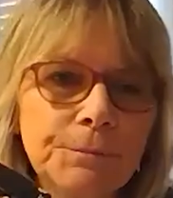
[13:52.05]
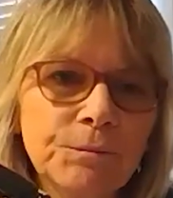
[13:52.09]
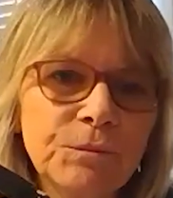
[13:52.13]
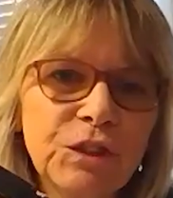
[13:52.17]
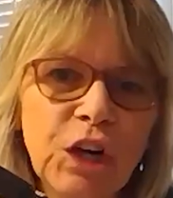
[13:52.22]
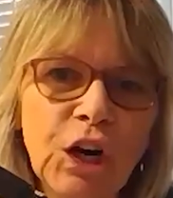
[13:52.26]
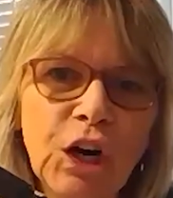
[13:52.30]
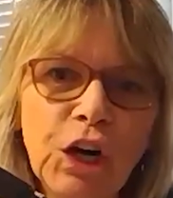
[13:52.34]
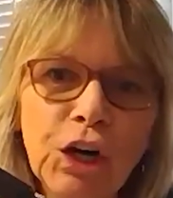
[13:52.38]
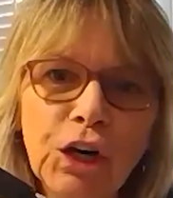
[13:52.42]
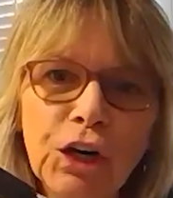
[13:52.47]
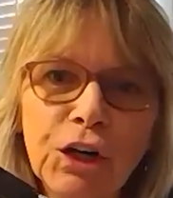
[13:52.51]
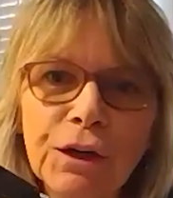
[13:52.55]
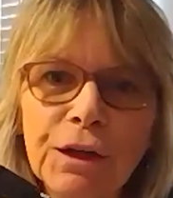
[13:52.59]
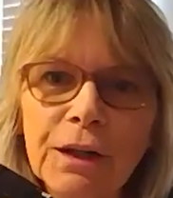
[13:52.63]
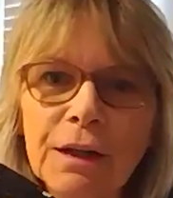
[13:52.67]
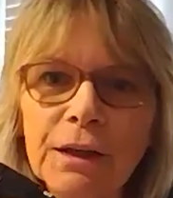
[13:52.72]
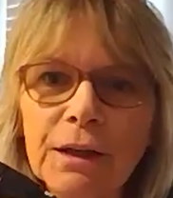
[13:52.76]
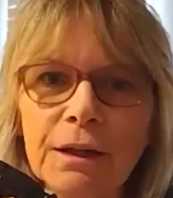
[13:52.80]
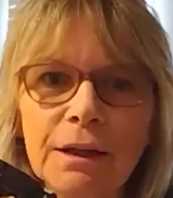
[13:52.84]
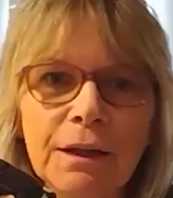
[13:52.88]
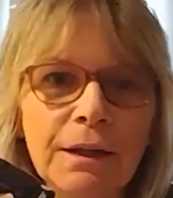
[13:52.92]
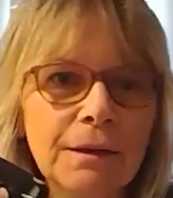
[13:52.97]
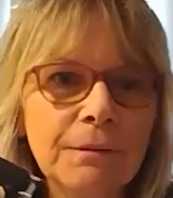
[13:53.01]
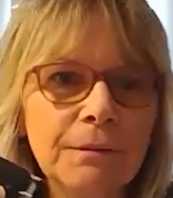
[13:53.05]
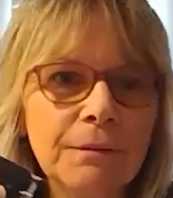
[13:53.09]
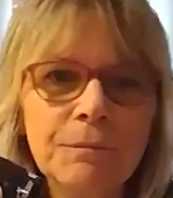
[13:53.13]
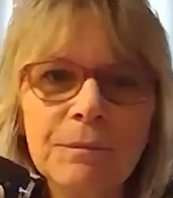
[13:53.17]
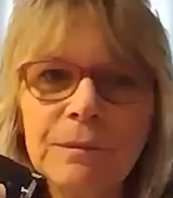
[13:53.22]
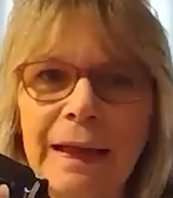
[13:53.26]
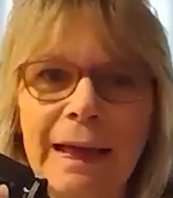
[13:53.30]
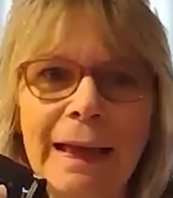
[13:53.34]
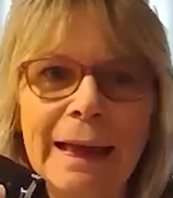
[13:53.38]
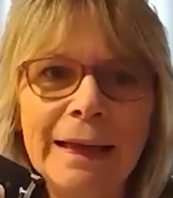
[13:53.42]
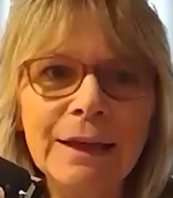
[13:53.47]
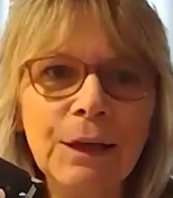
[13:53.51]
Target,
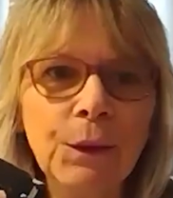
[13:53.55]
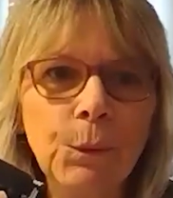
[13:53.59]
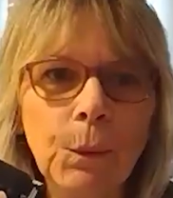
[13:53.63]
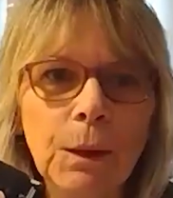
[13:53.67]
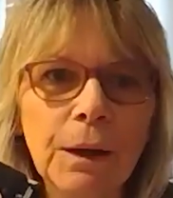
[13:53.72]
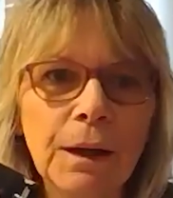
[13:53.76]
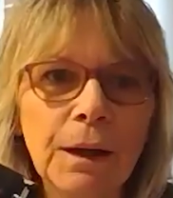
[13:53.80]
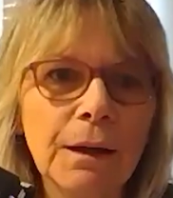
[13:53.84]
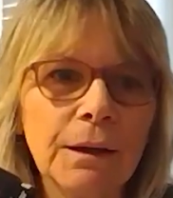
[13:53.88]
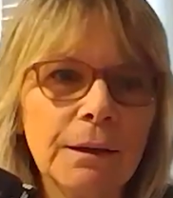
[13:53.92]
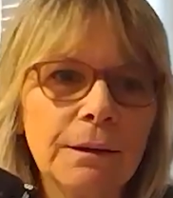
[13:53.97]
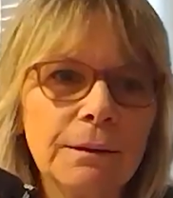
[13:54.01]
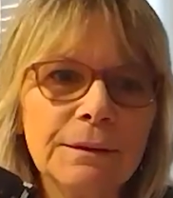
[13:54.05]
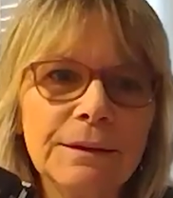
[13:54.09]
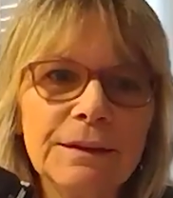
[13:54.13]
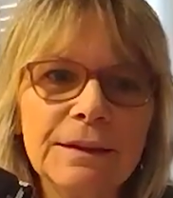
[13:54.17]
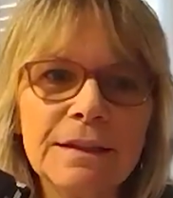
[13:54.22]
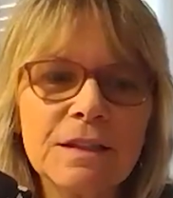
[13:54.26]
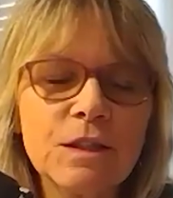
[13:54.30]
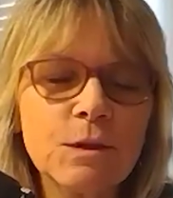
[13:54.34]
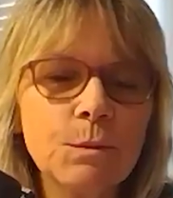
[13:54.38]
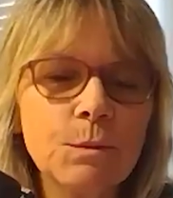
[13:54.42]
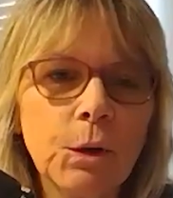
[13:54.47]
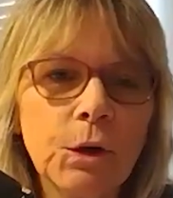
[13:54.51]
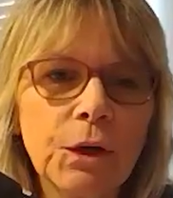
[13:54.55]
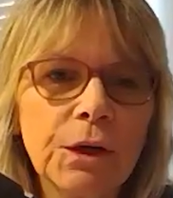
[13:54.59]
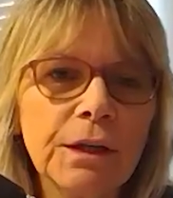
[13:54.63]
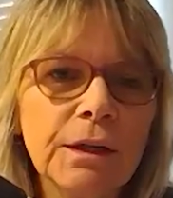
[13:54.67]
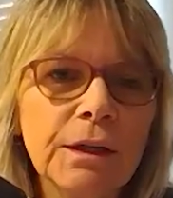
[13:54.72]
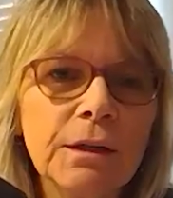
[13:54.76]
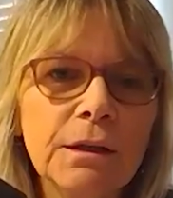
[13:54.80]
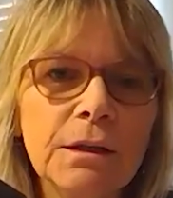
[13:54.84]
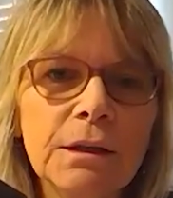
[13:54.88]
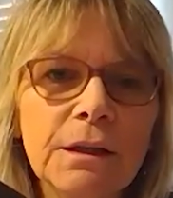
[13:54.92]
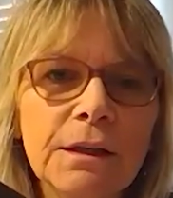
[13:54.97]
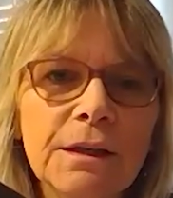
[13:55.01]
anywhere. Dick's Sporting
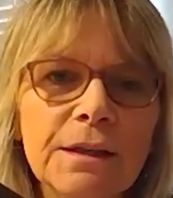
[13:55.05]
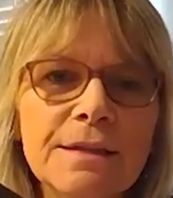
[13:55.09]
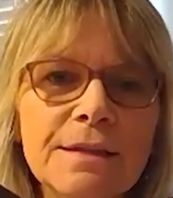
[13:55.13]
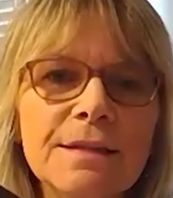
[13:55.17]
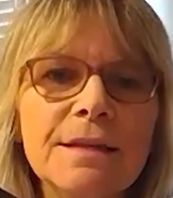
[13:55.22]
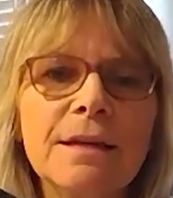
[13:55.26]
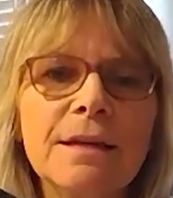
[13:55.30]
Goods.